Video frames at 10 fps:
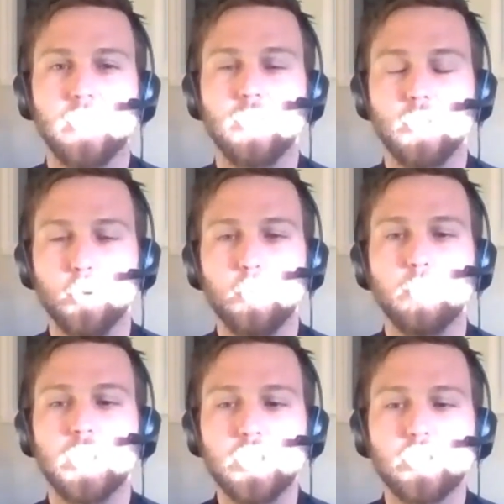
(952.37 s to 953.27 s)
do
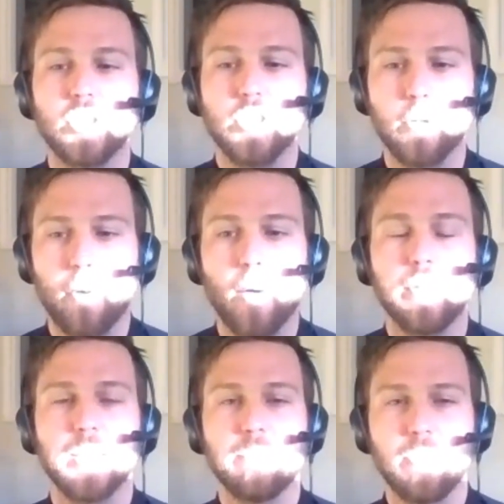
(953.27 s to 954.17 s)
teachers in your
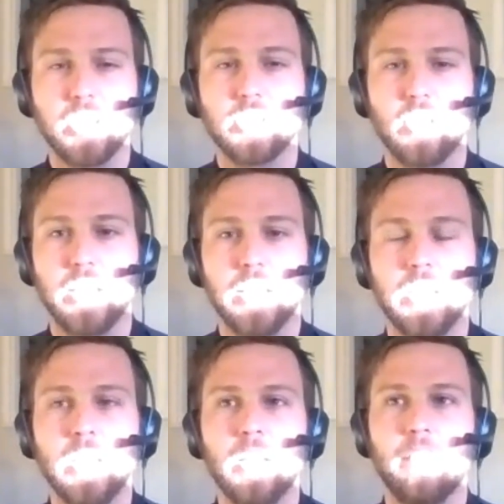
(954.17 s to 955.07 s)
department get frustrated